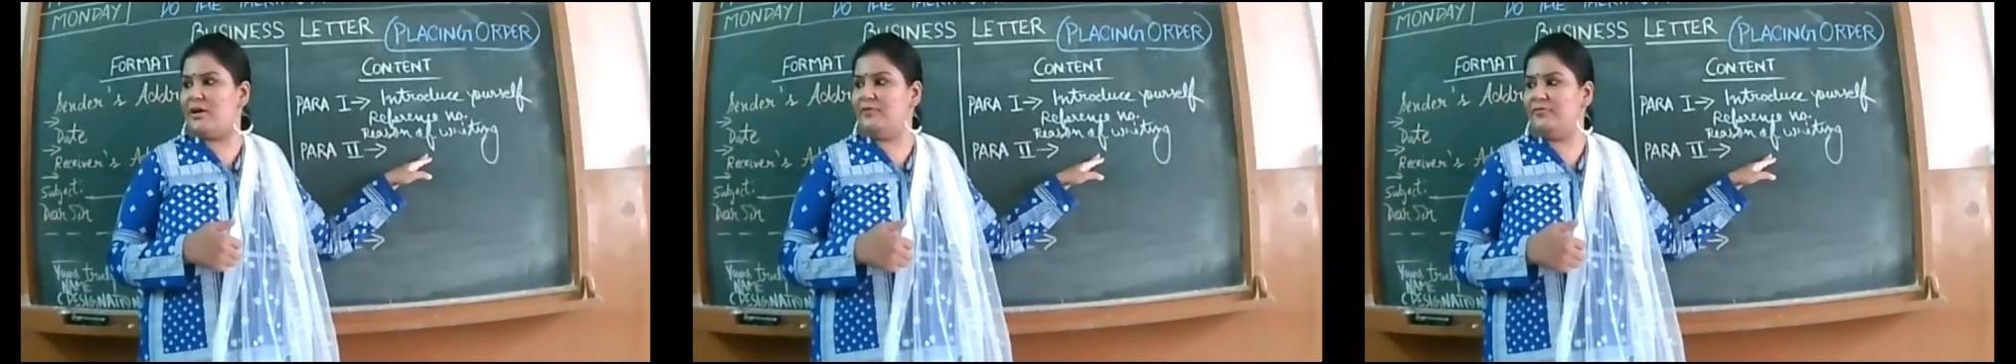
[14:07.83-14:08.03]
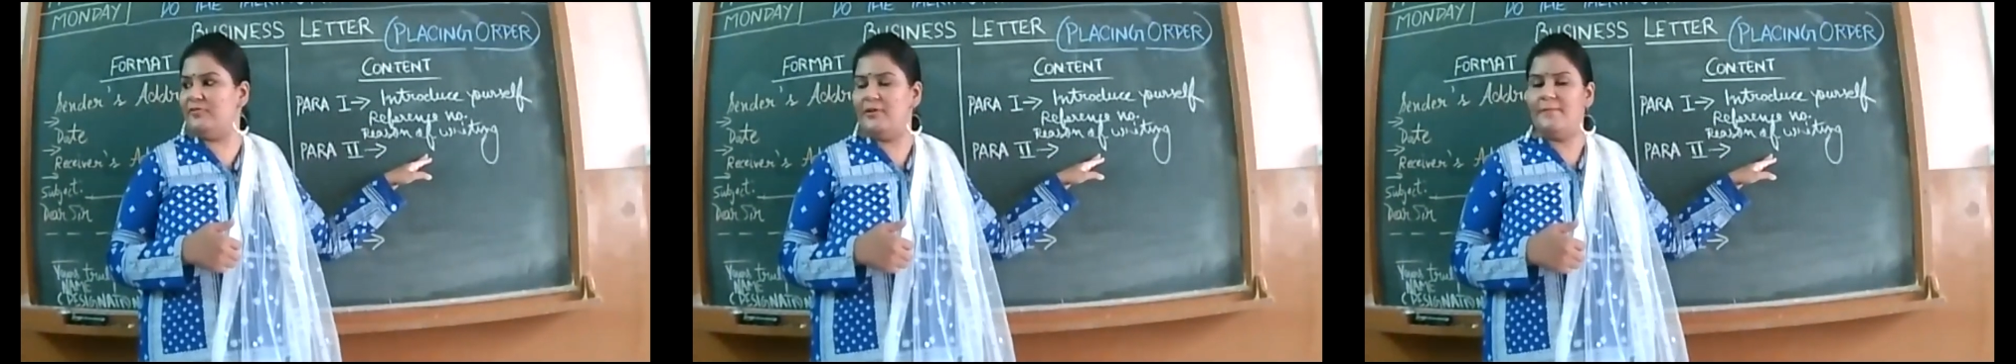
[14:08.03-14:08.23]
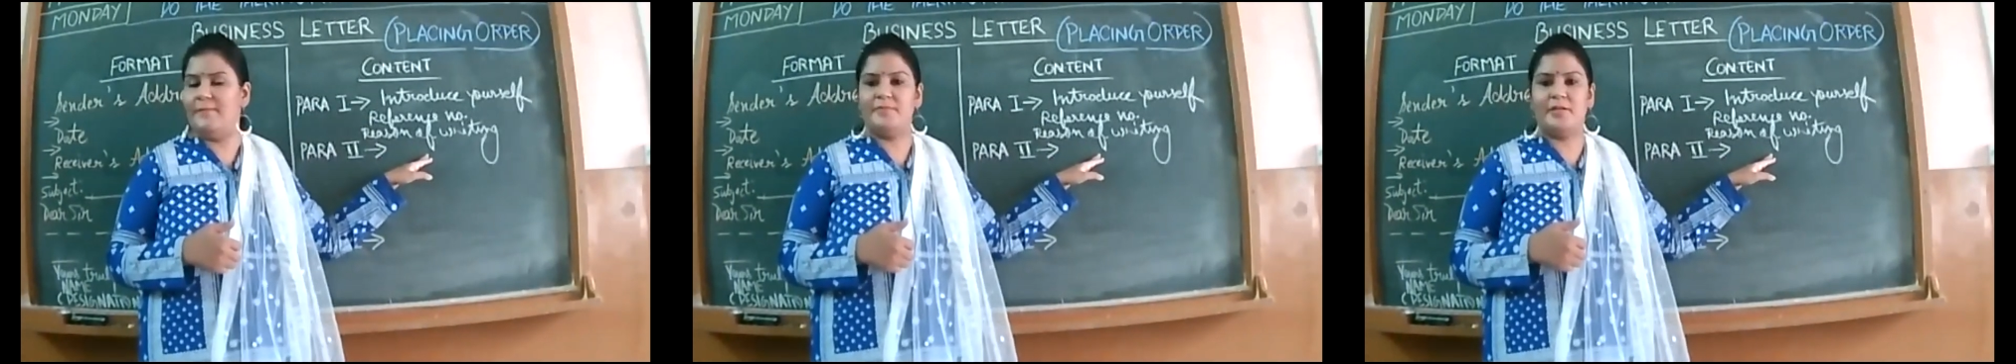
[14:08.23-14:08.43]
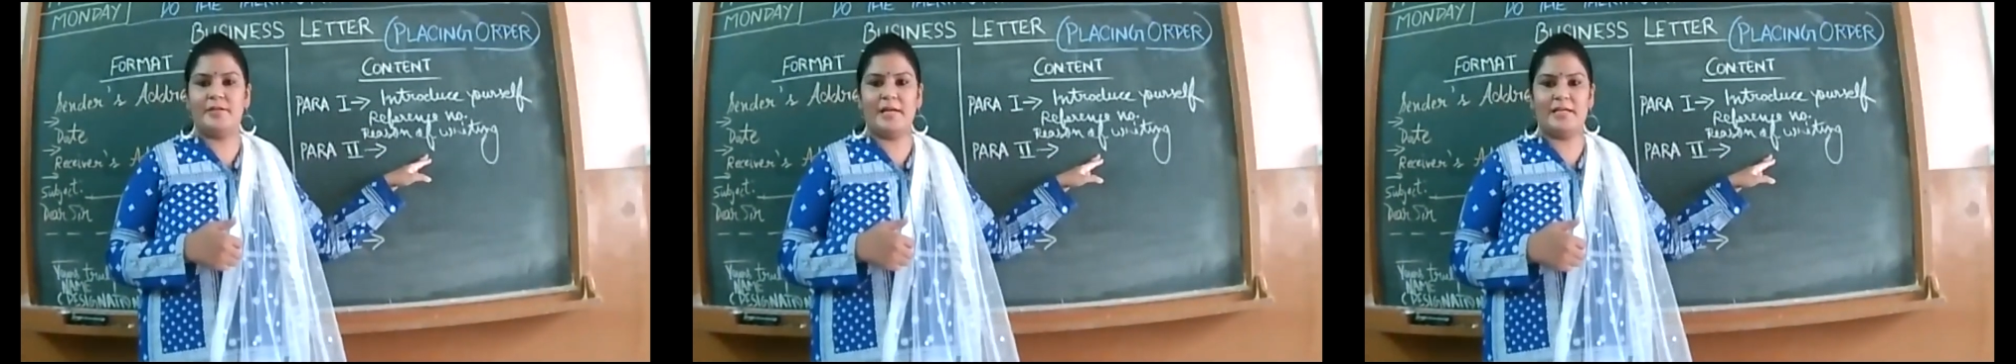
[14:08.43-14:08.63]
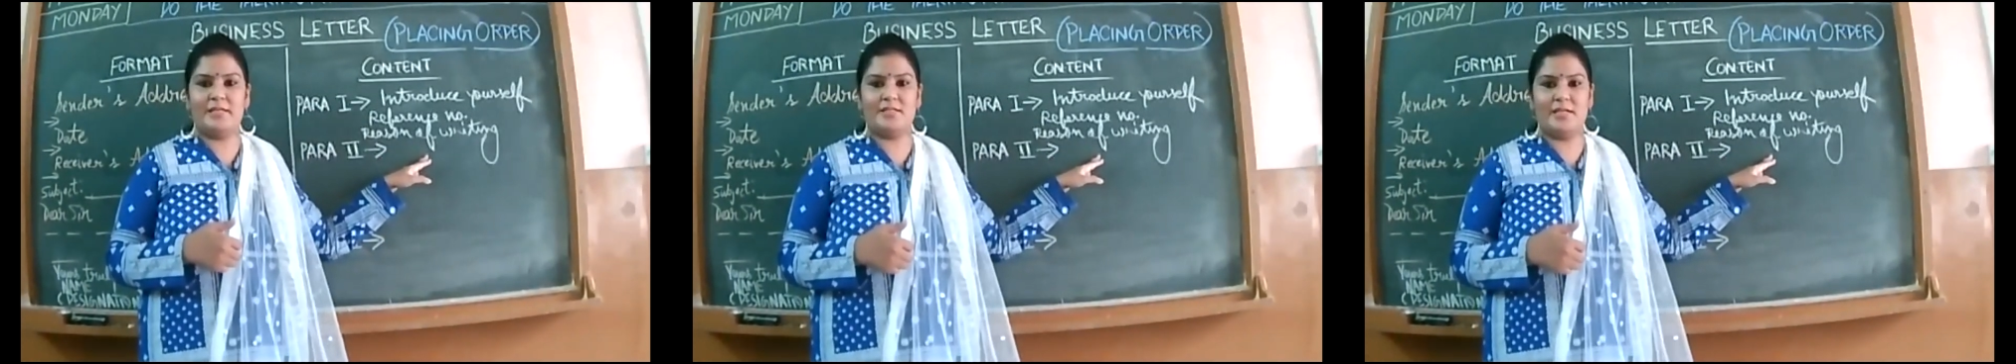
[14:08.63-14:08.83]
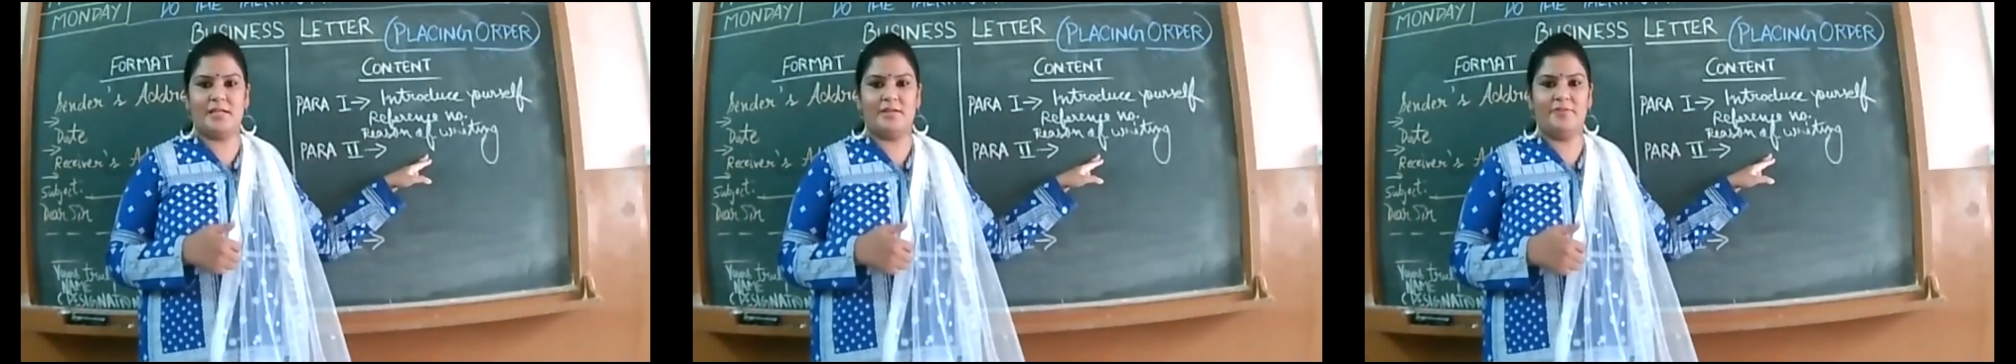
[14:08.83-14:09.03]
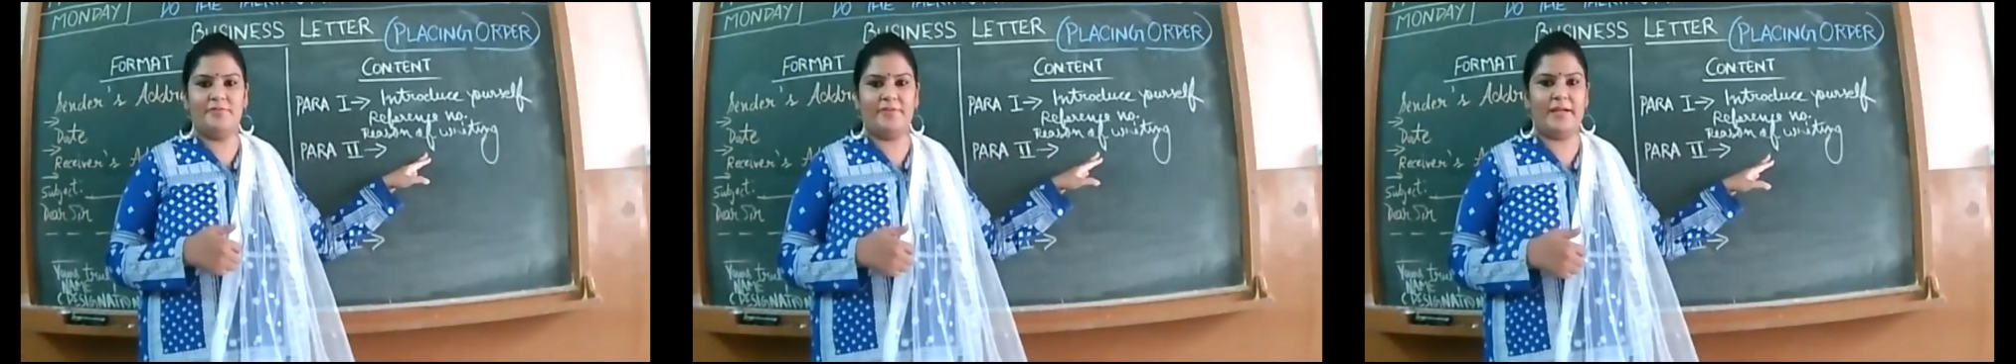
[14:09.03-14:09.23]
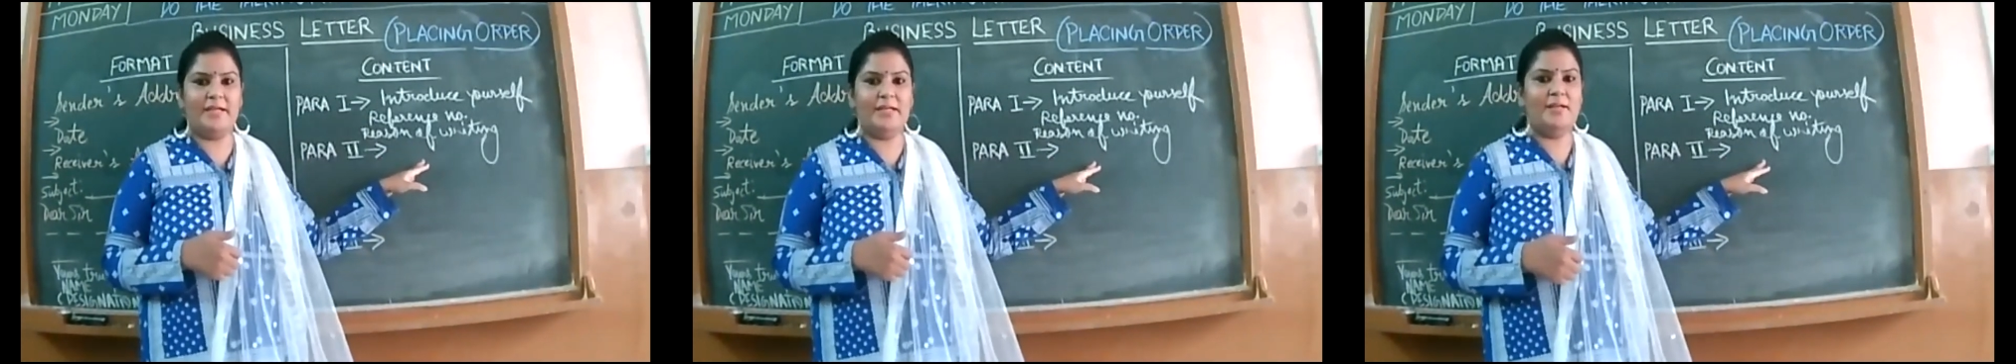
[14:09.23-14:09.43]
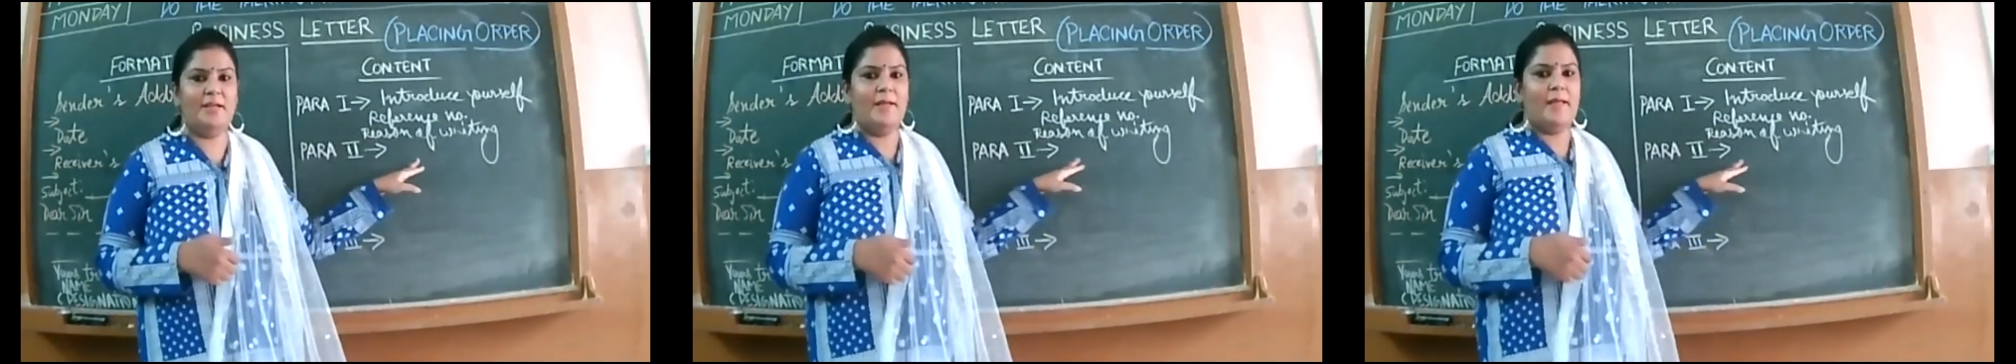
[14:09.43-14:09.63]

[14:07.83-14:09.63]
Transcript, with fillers: of writing. Fine.